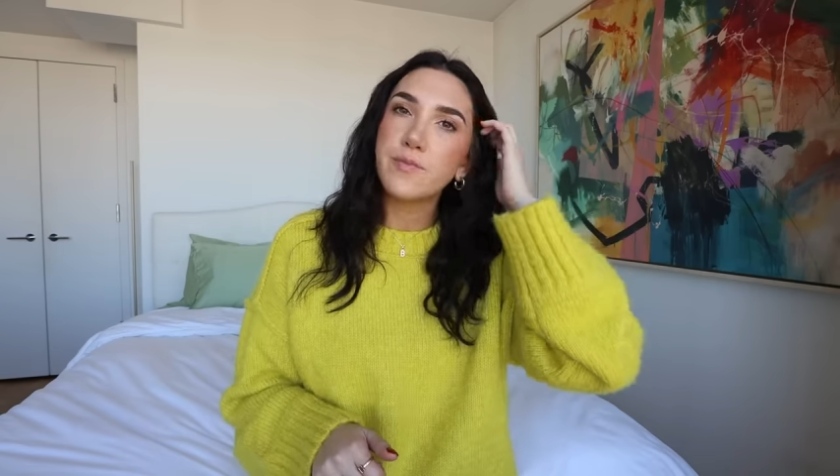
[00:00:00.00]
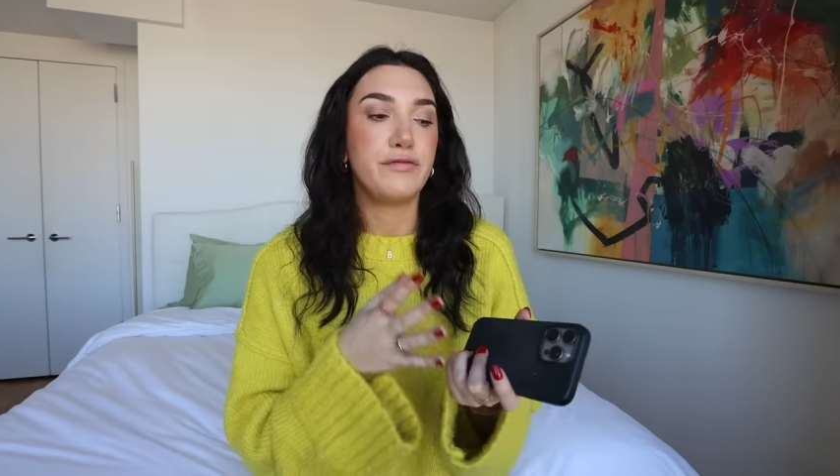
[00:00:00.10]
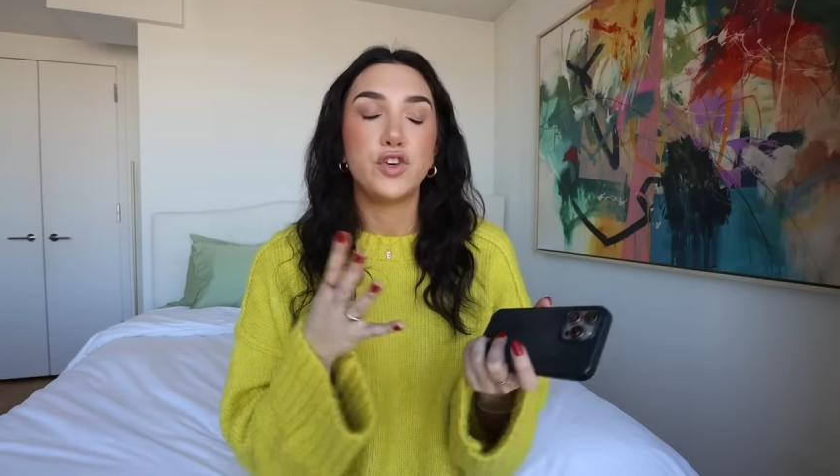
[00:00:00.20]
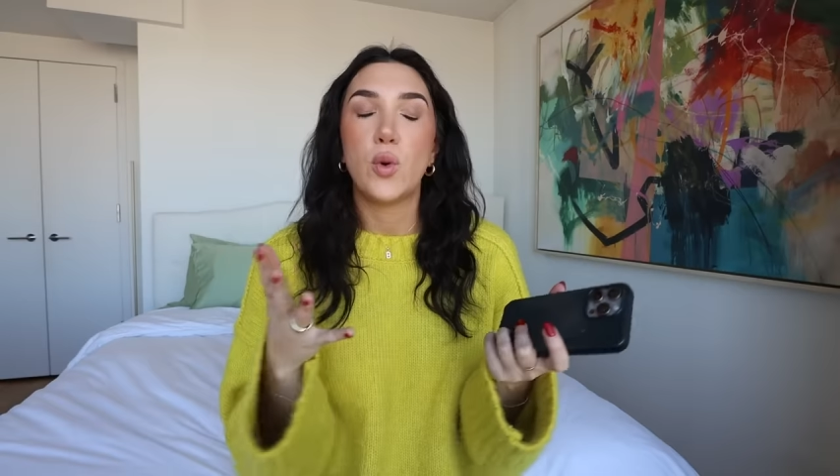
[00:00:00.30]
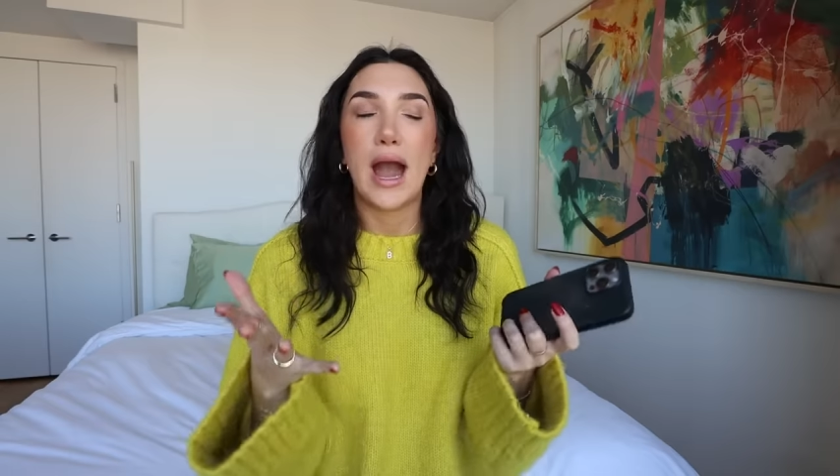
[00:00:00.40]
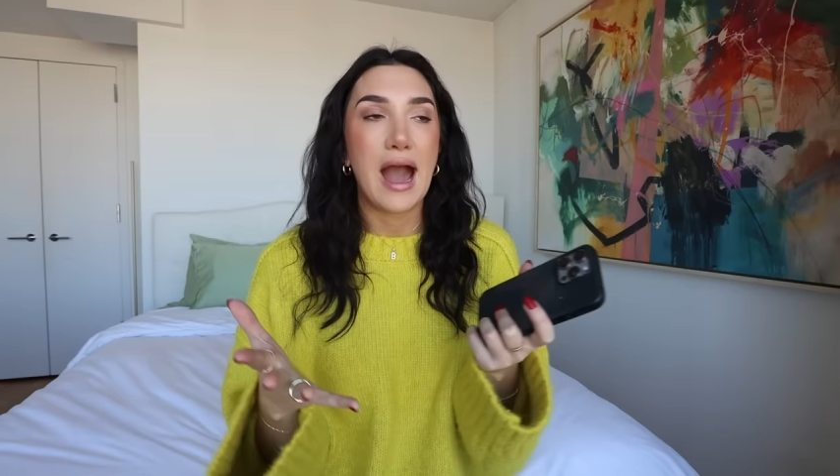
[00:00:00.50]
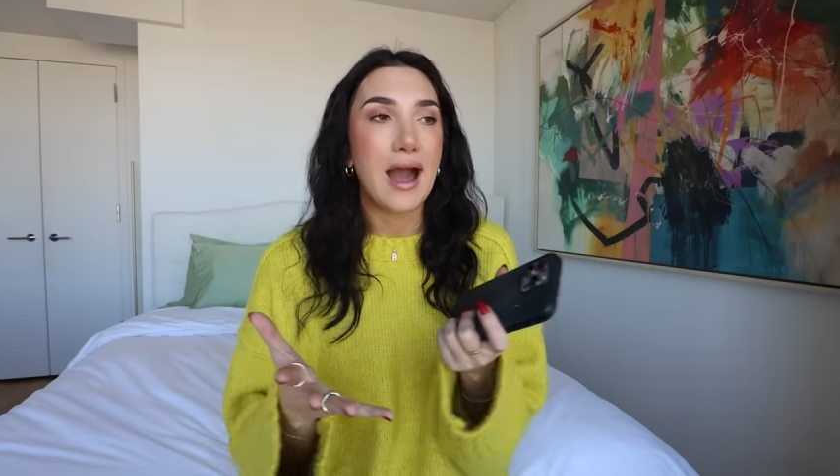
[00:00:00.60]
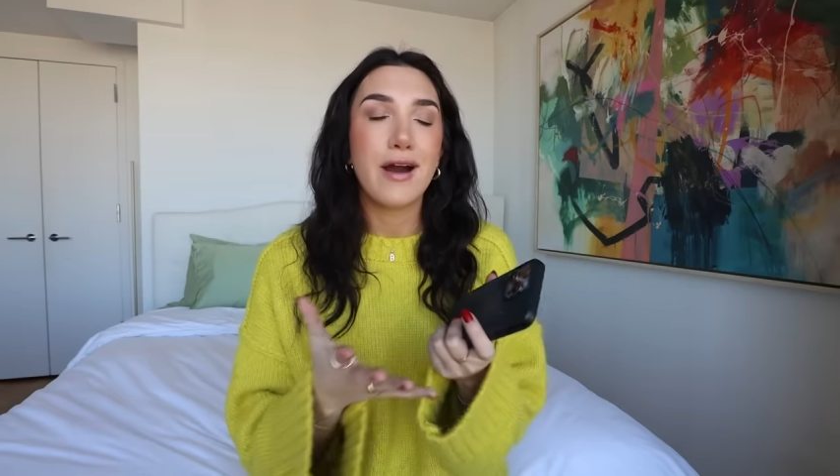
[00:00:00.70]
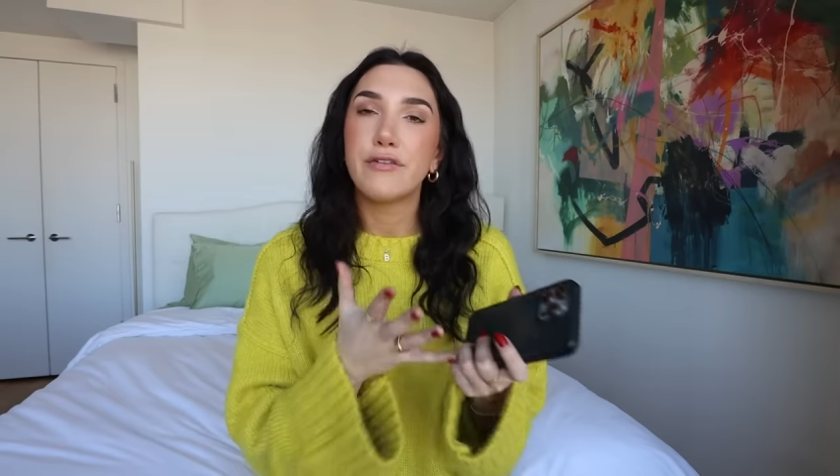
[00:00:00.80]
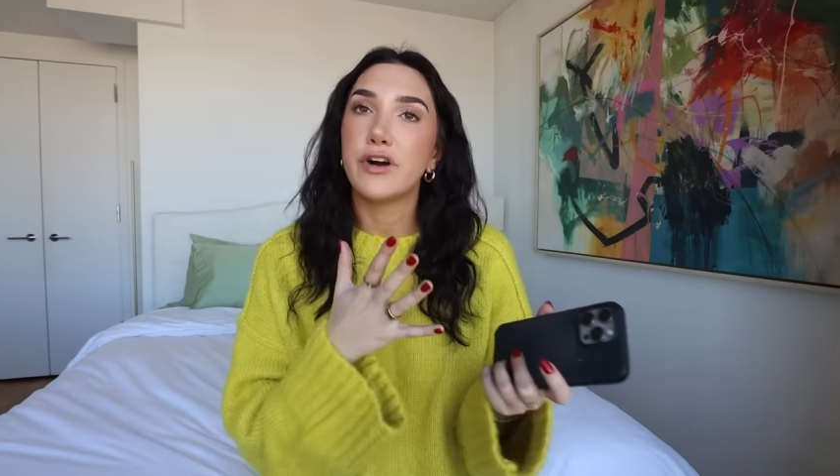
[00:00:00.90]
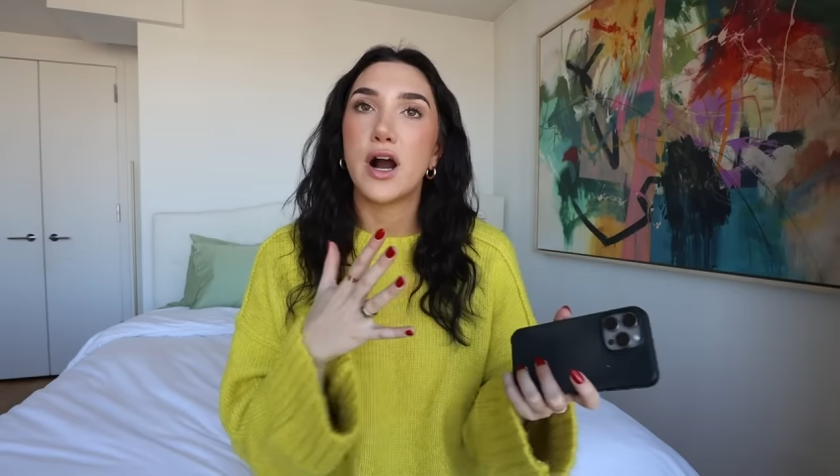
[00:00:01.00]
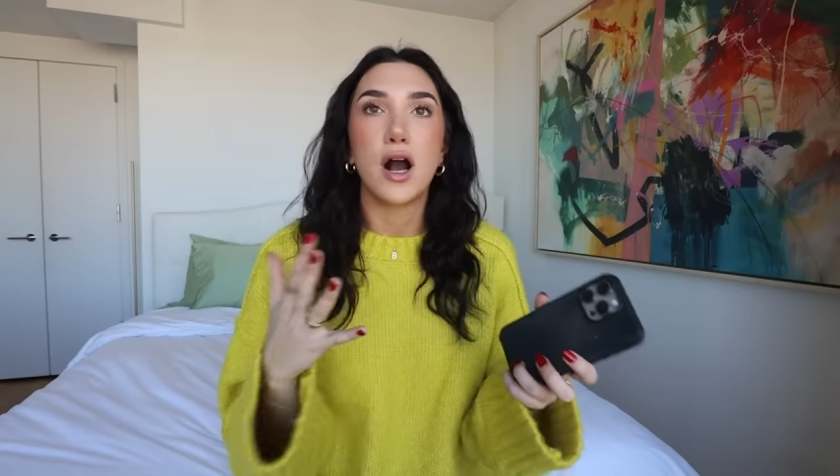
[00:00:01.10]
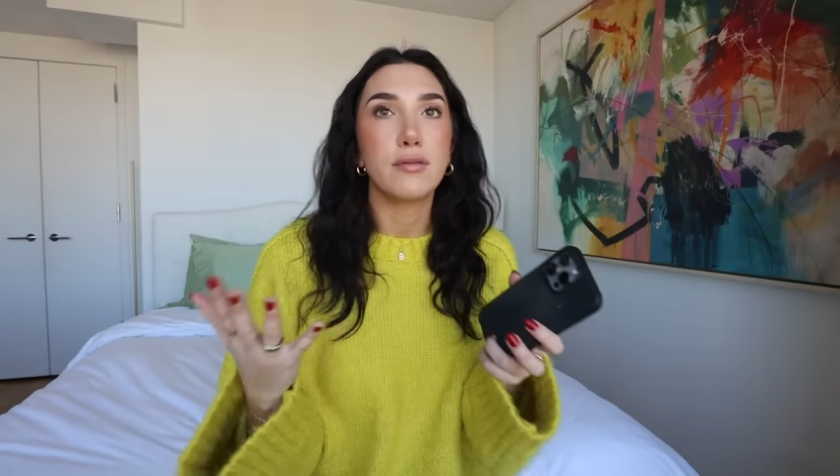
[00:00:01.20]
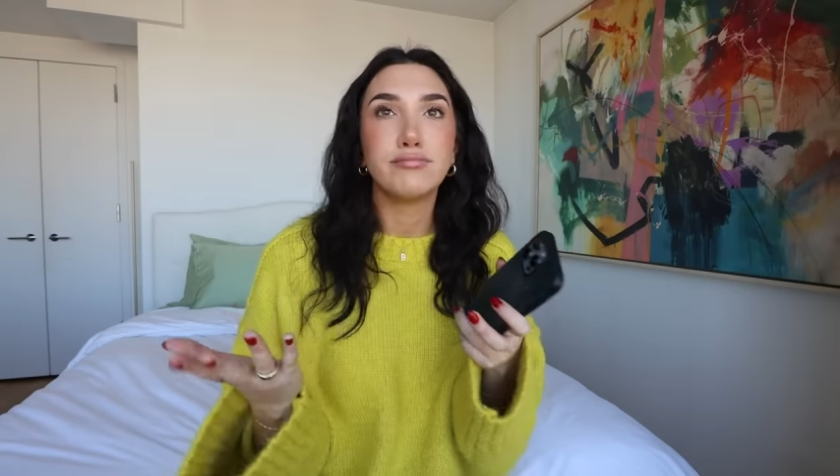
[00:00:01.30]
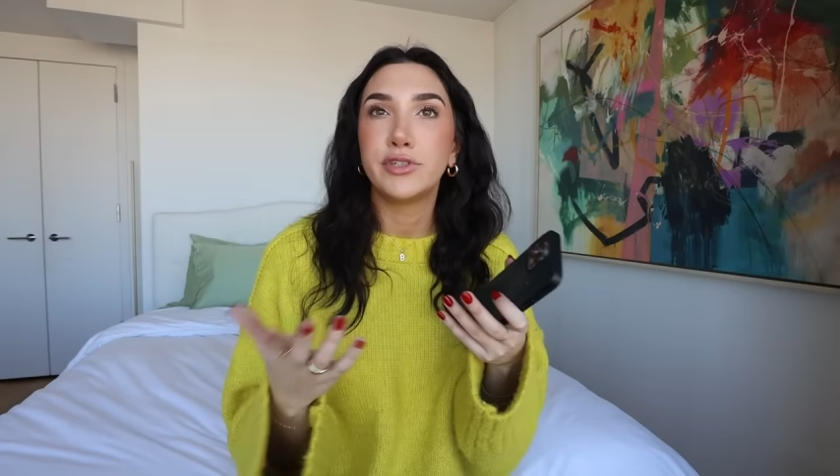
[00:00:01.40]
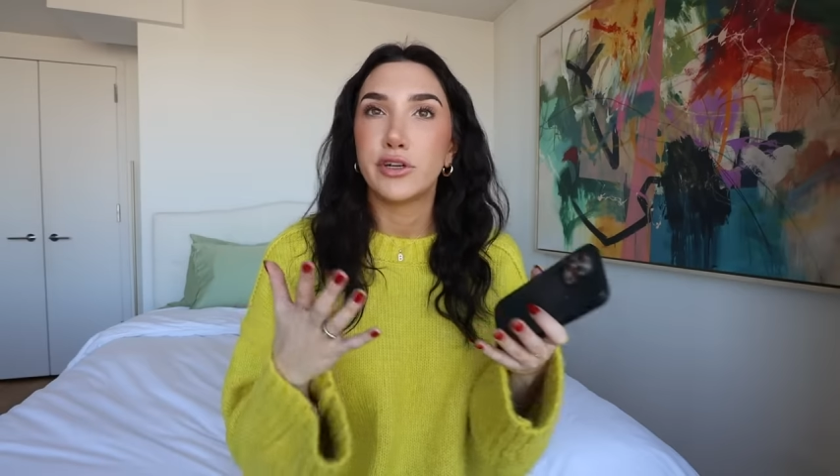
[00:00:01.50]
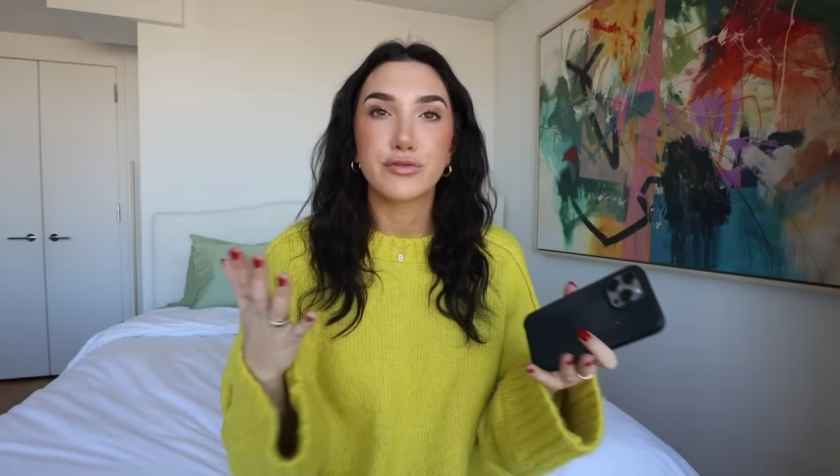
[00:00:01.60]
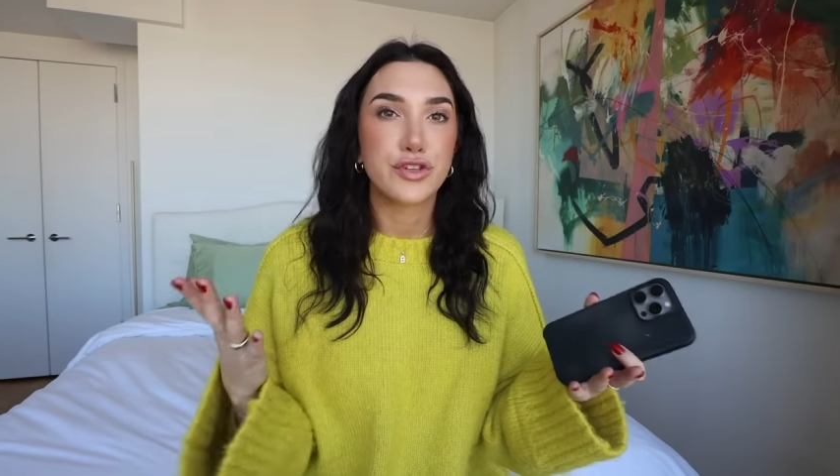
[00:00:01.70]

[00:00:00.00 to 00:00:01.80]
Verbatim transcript: If you have, um, you know,